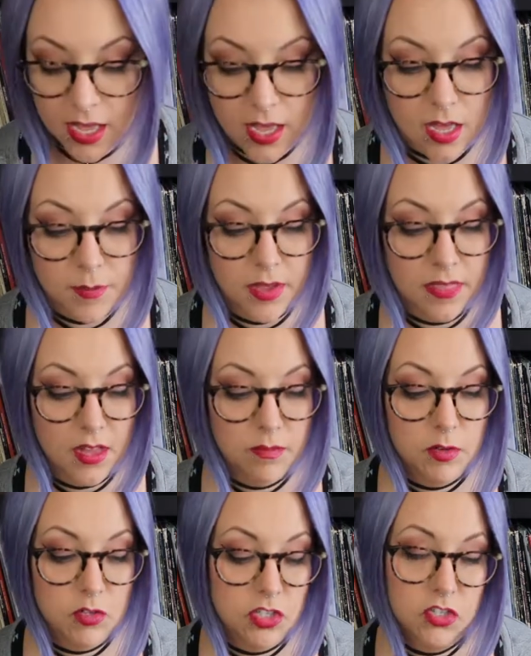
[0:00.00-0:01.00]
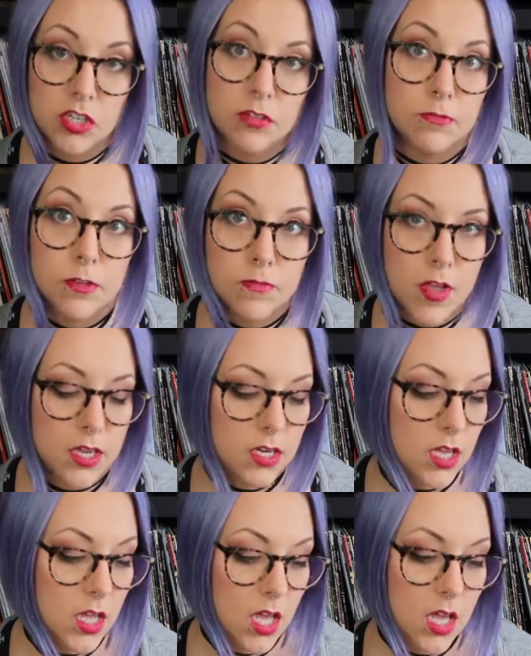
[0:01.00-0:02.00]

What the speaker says: and then musician for fun.